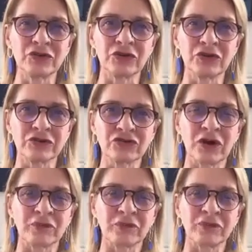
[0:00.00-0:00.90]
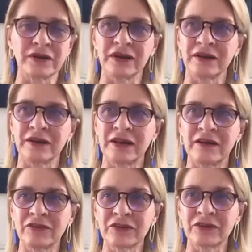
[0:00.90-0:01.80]
Donald Trump and then
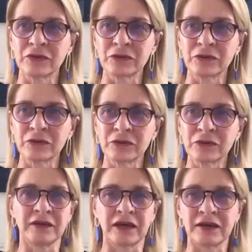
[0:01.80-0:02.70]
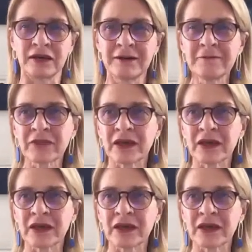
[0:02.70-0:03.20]
everything will be fine again.